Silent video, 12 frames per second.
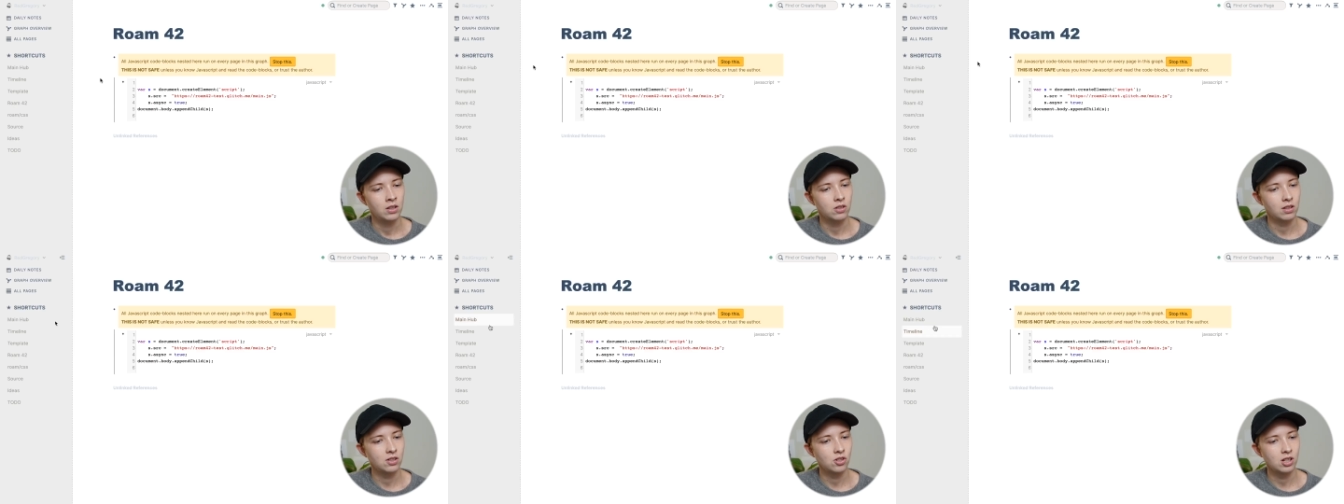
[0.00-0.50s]

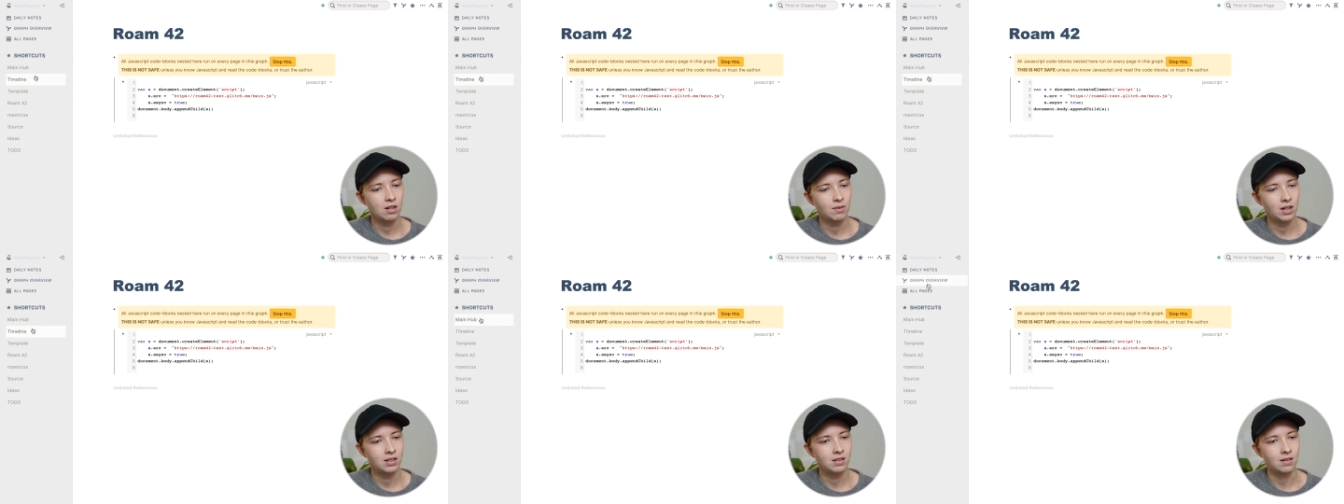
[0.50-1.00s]
So let's just get
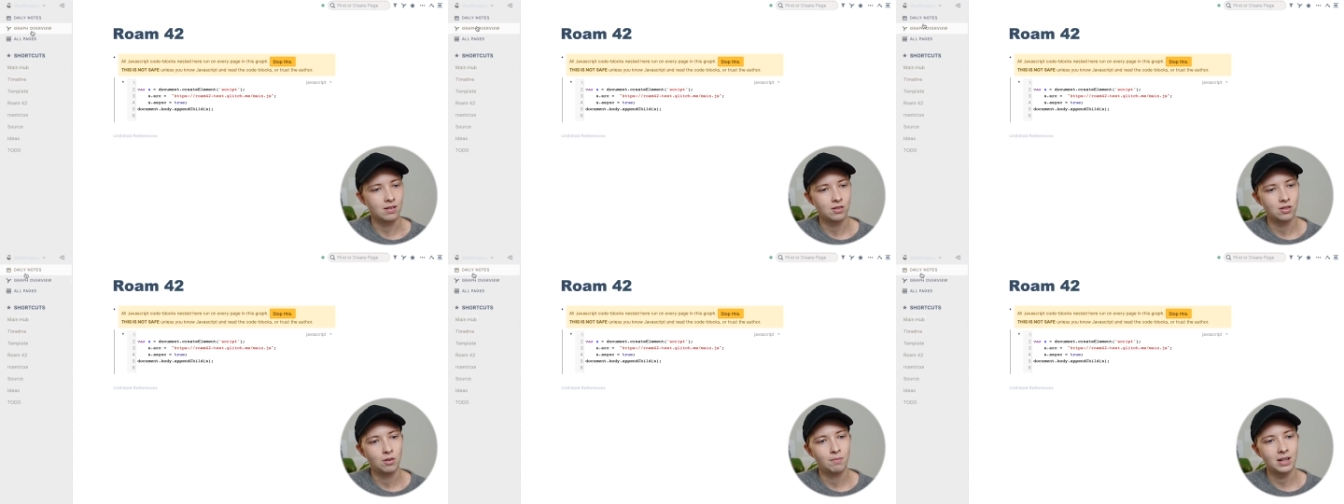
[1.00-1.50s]
right into
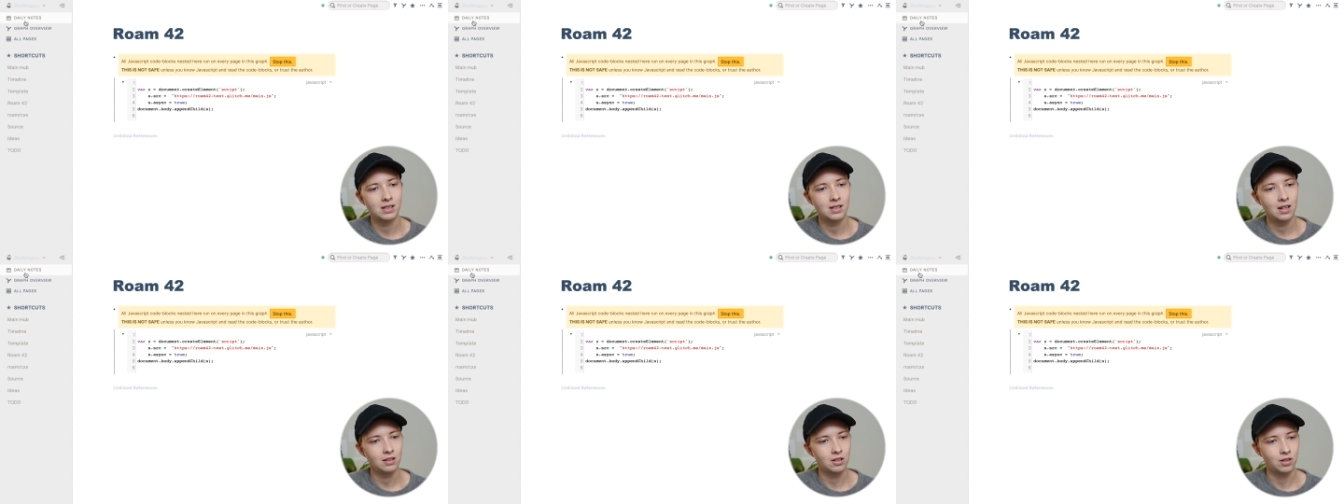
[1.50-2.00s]
this. So my
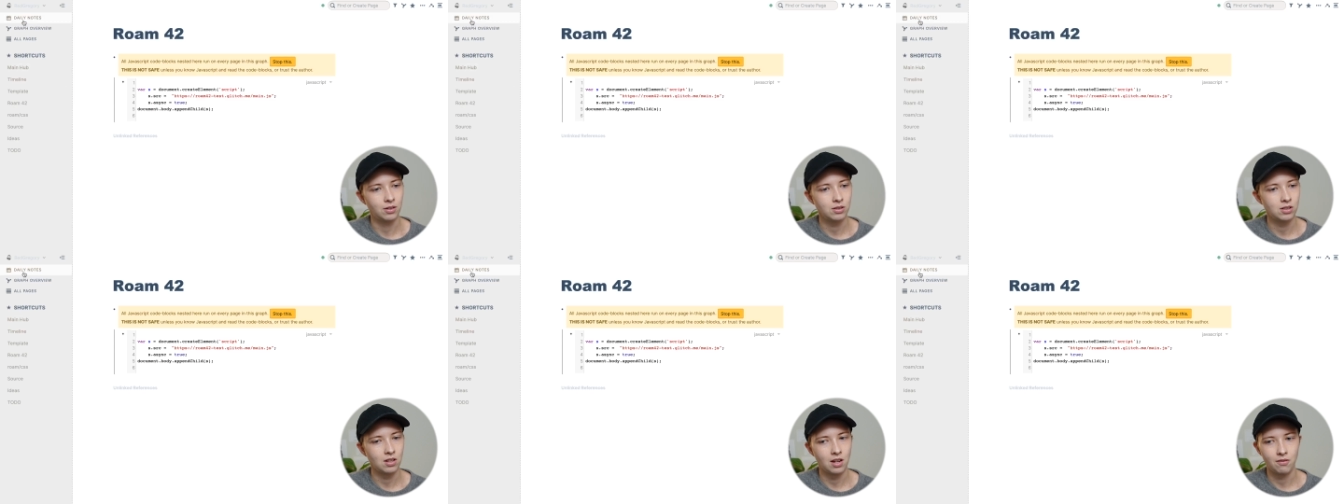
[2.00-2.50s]
daily
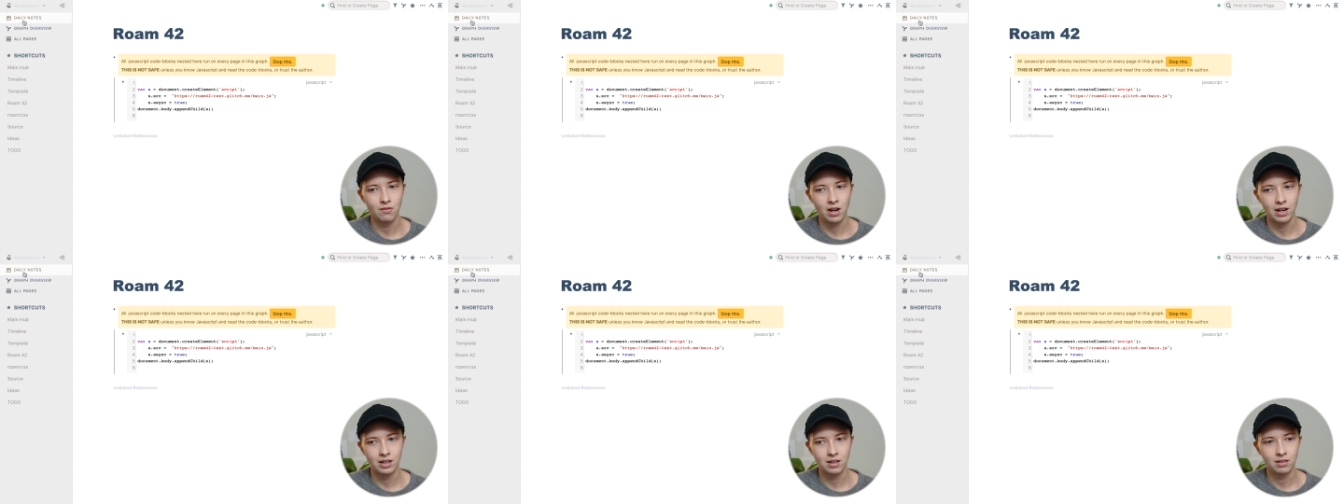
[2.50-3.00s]
notes, if
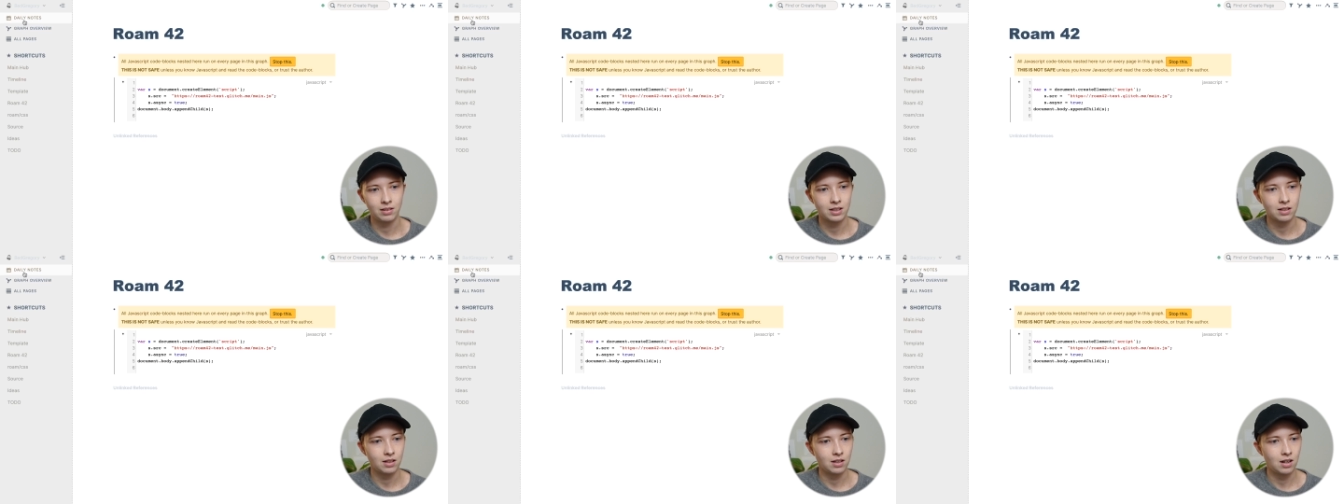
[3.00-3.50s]
I
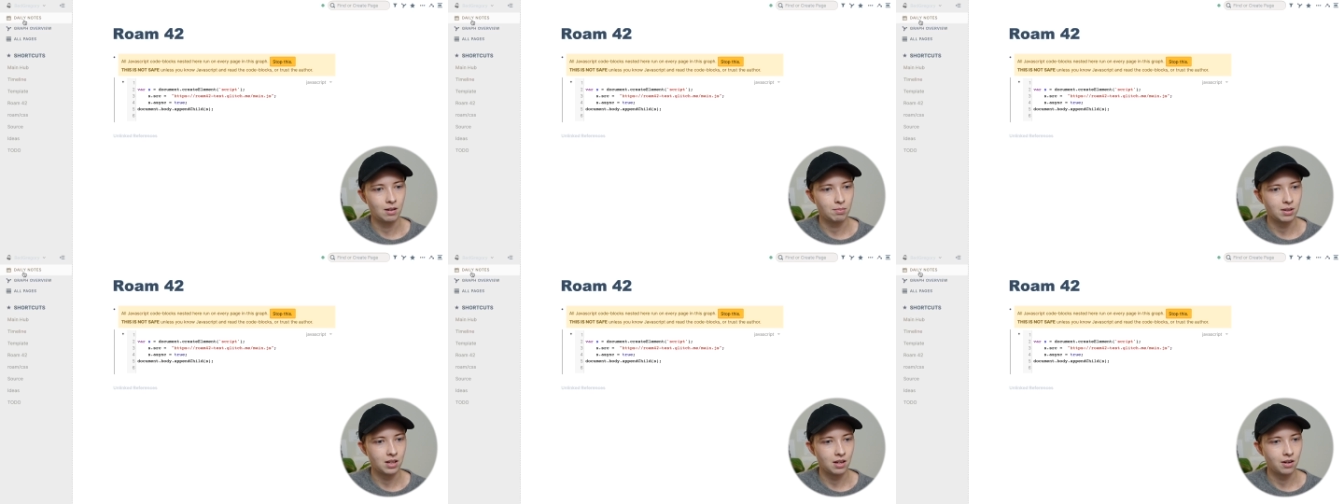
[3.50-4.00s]
click up
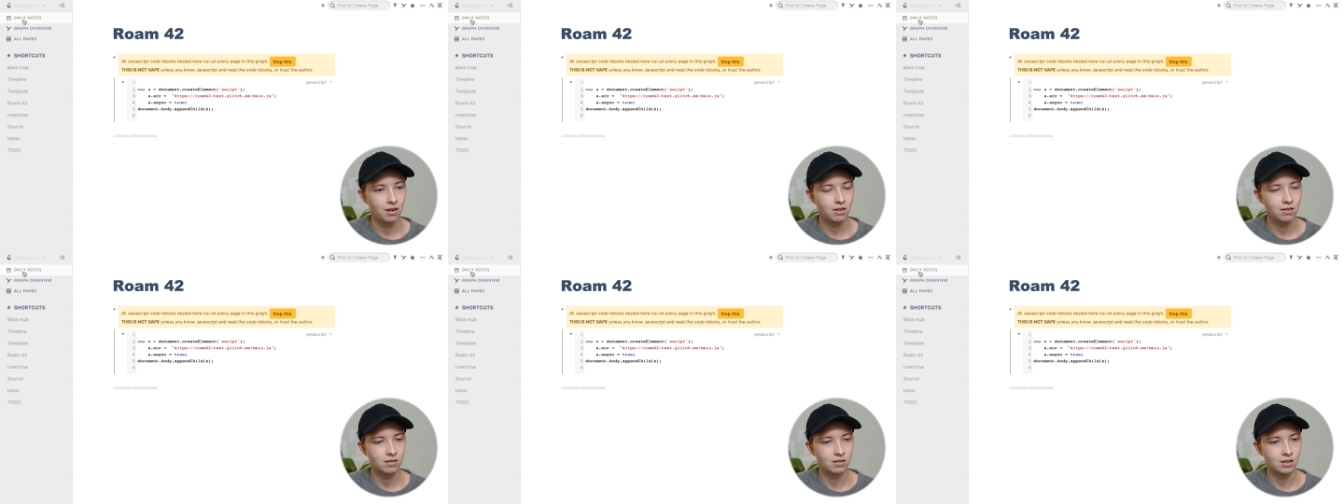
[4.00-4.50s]

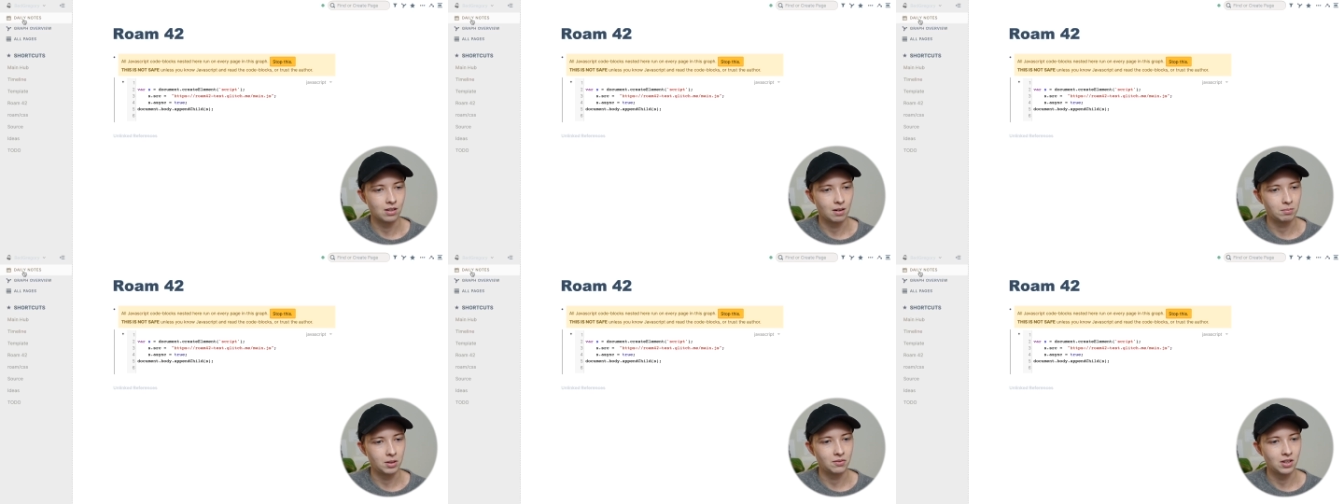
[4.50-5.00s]
here in the
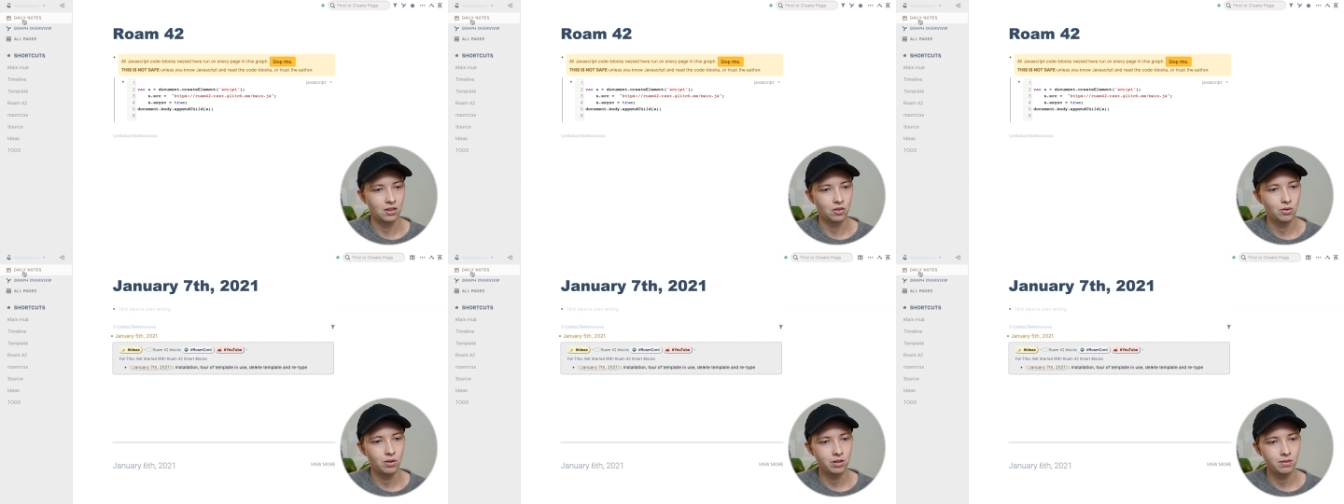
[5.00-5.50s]
top left-hand
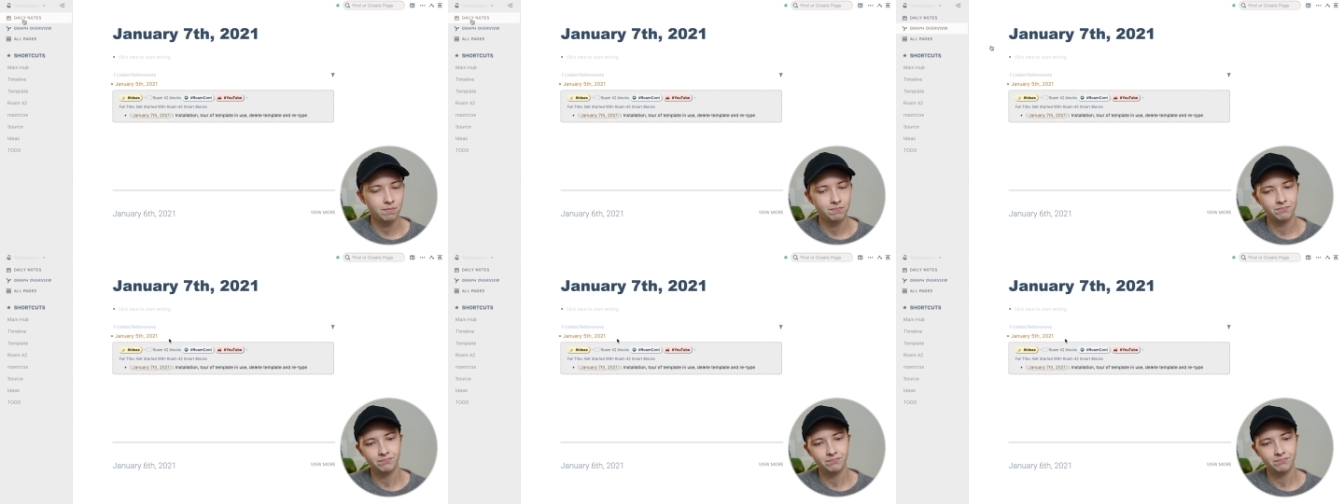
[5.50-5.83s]
corner,